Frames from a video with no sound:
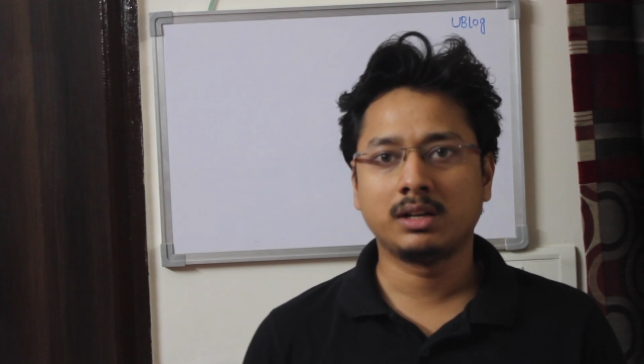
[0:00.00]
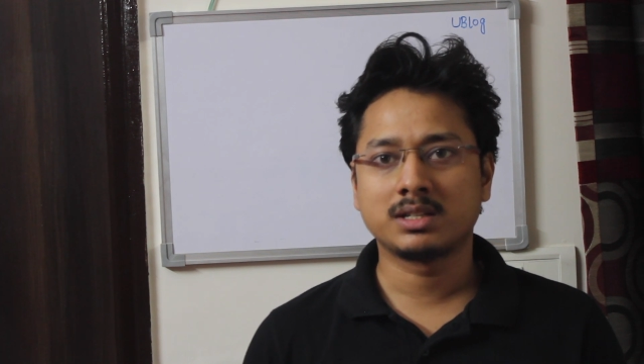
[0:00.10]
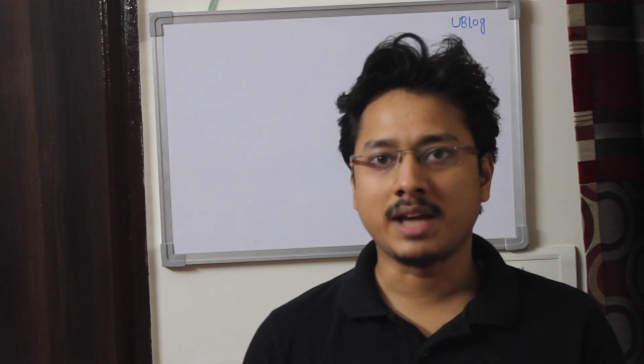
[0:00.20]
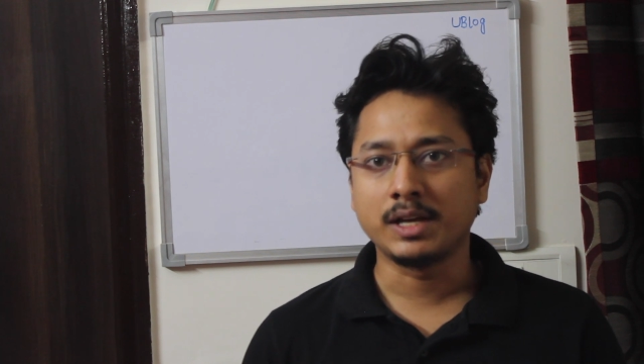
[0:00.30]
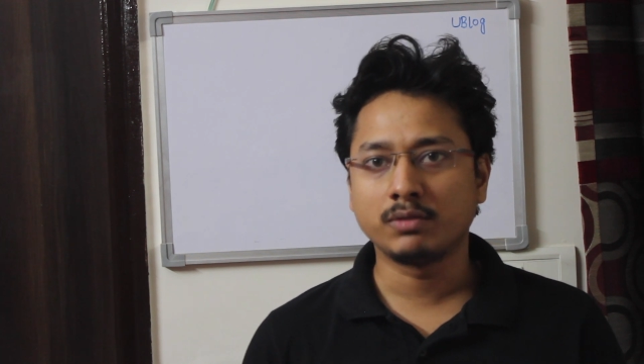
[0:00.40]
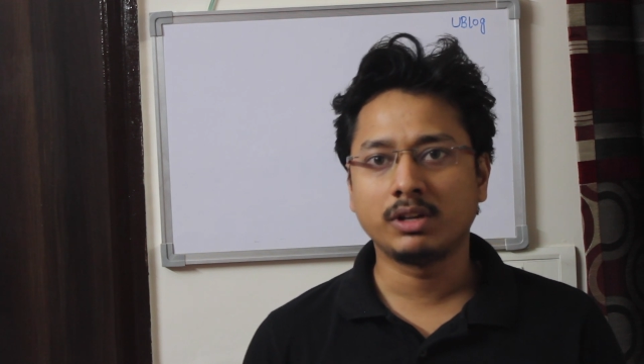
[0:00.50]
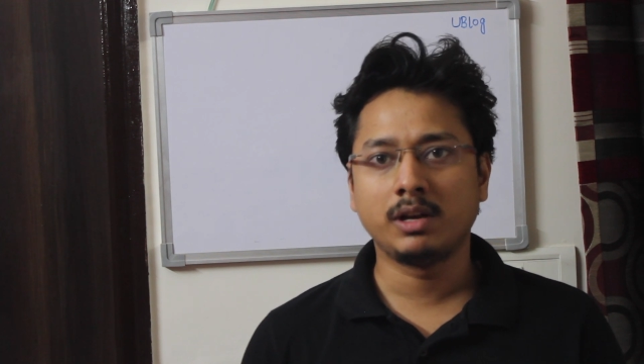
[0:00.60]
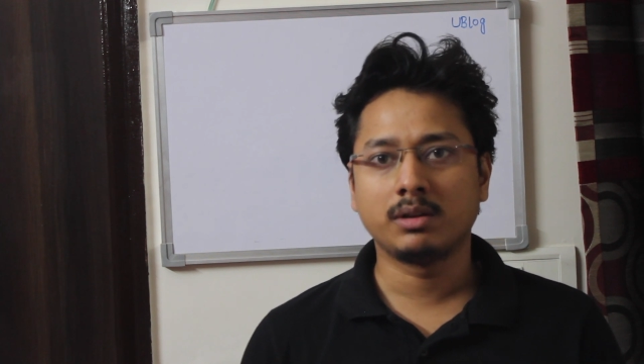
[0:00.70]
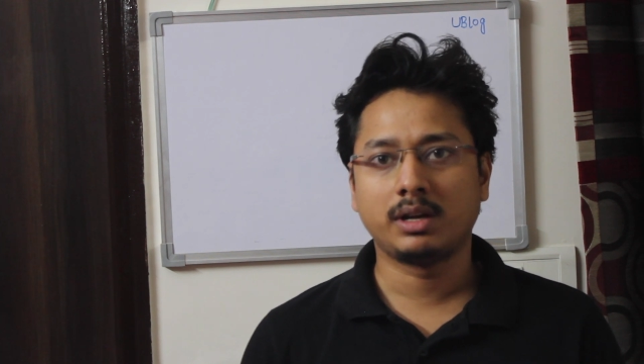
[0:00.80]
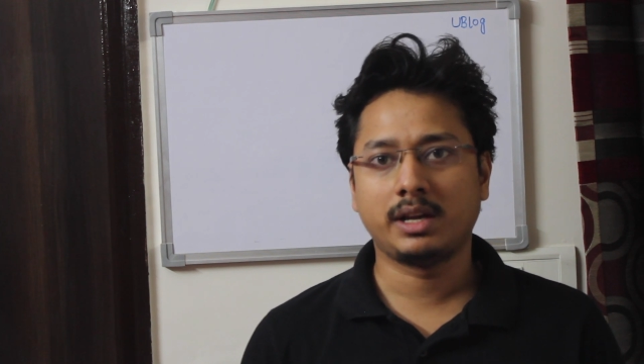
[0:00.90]
the size of
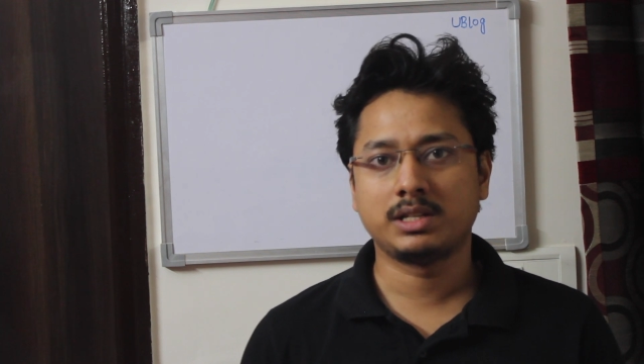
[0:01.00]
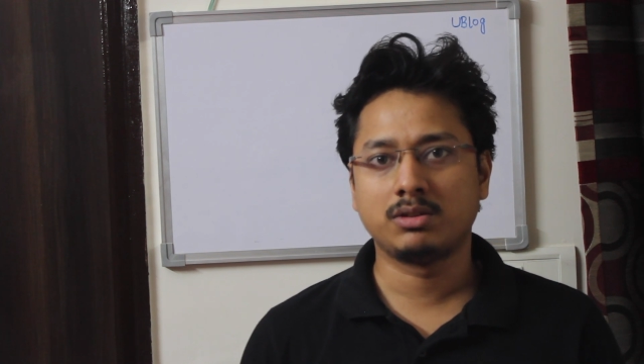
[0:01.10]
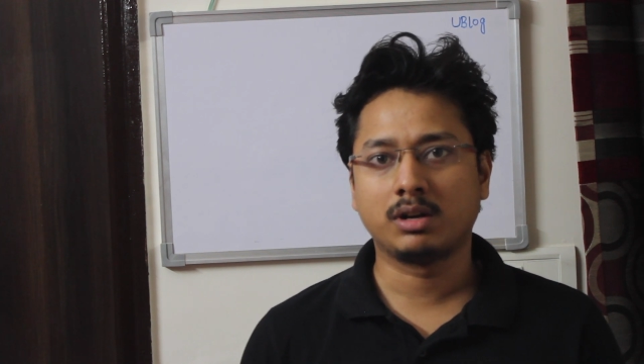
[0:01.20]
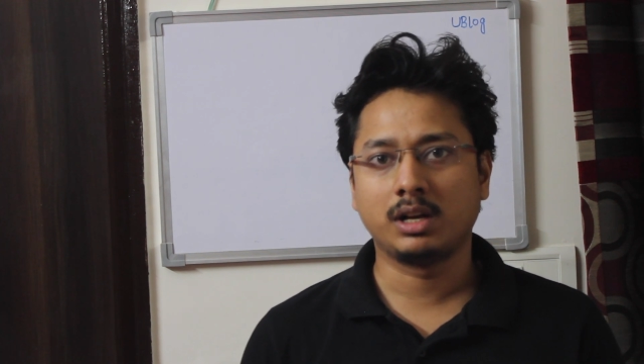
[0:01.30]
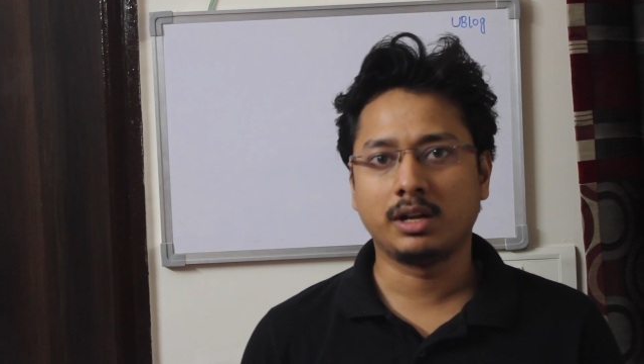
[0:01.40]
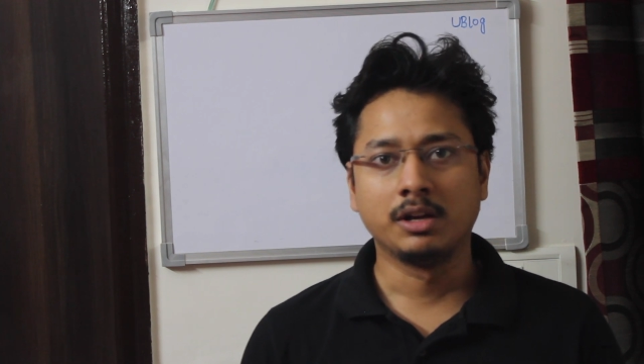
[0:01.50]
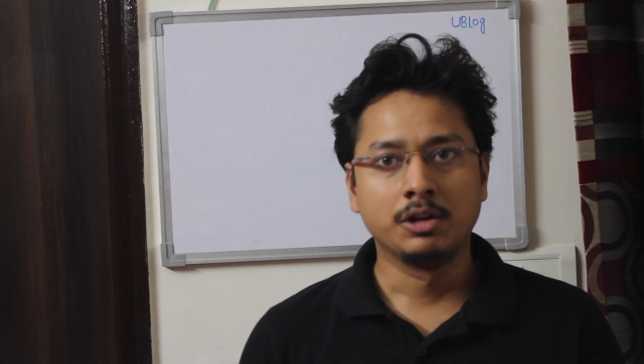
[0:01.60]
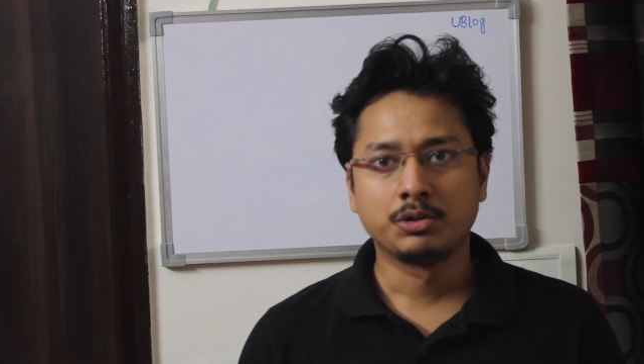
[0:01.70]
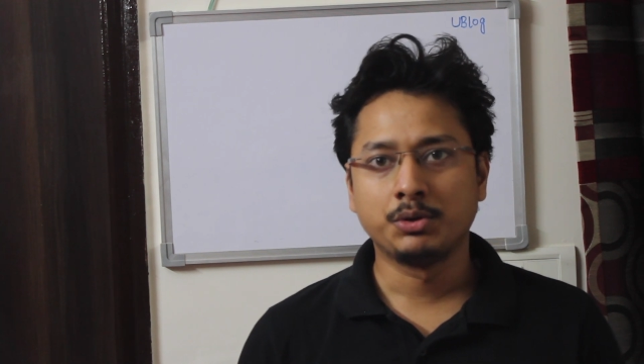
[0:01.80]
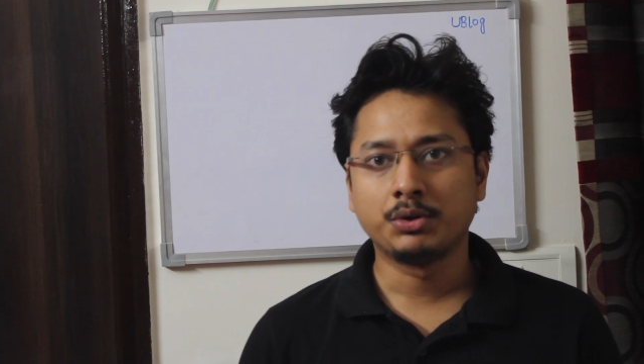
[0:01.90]
the array is not clear,
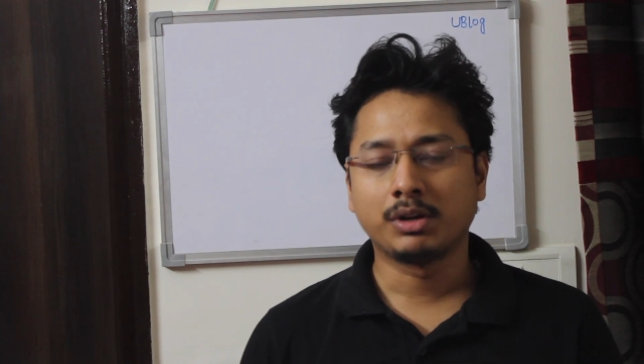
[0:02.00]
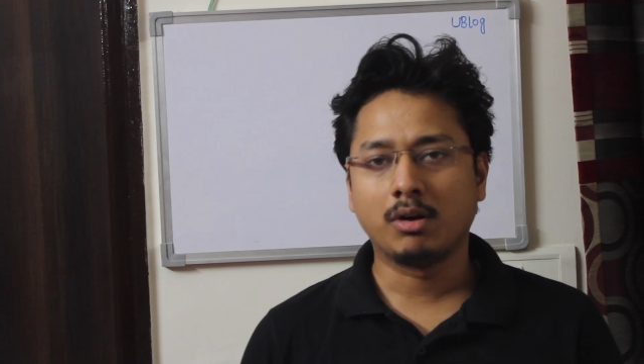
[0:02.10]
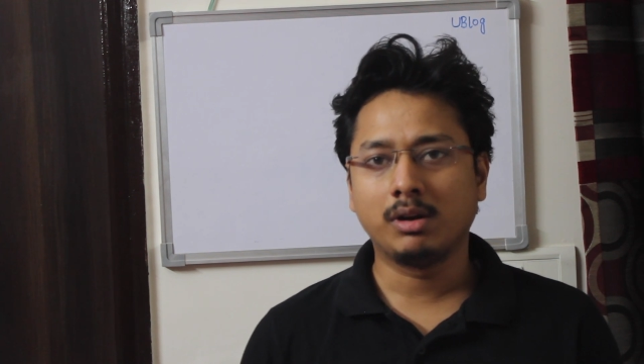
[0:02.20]
so you should